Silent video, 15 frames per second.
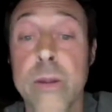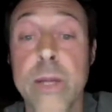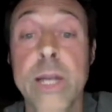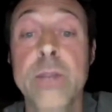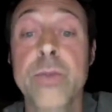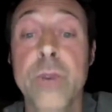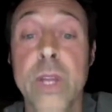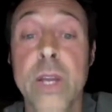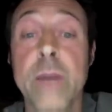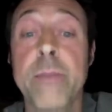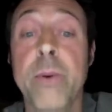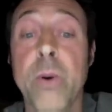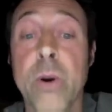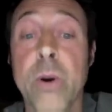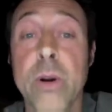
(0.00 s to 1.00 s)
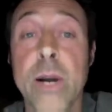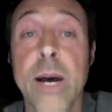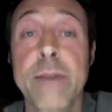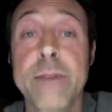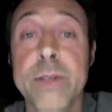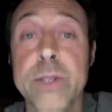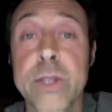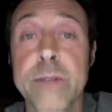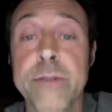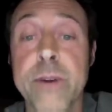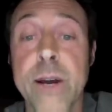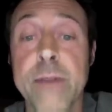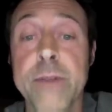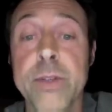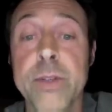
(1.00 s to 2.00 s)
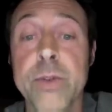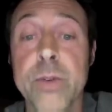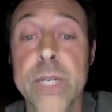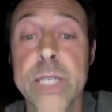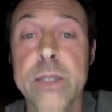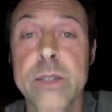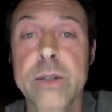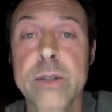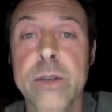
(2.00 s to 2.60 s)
That is really important, obviously, for obvious reasons.